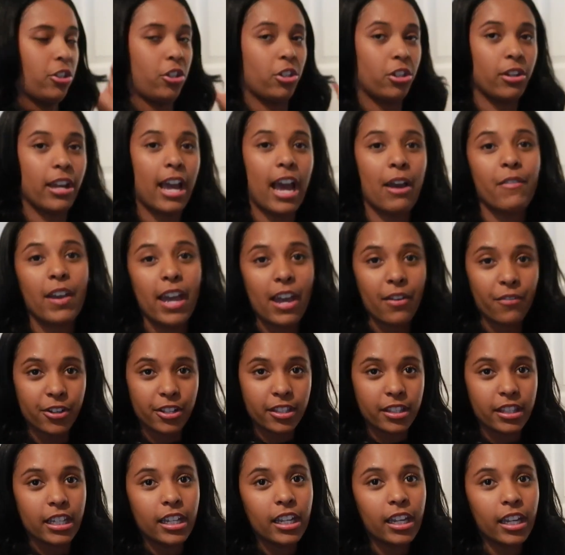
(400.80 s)
sure you have
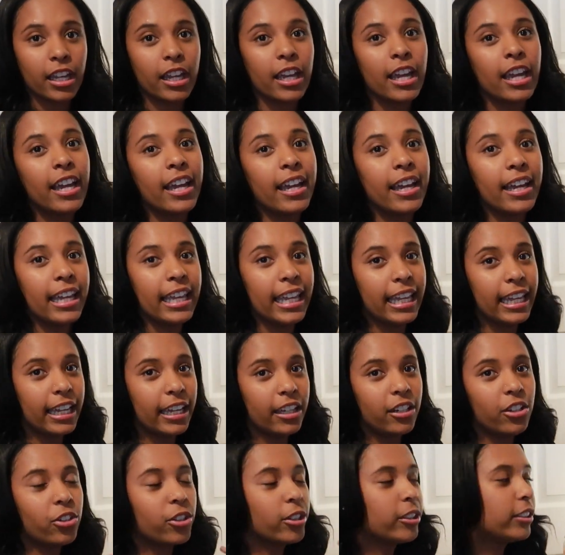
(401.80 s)
everything
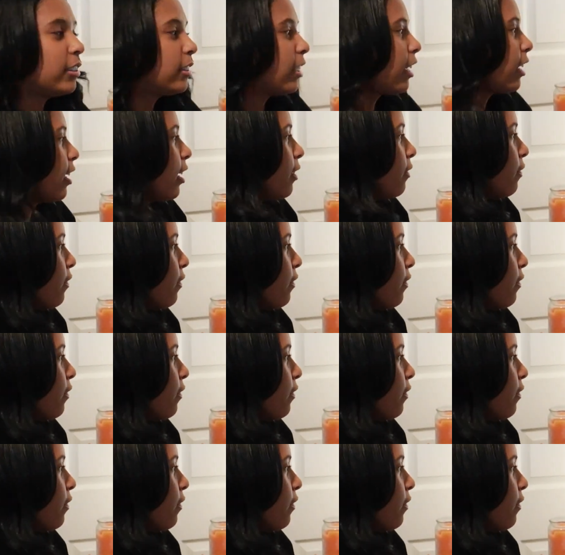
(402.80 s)
in your study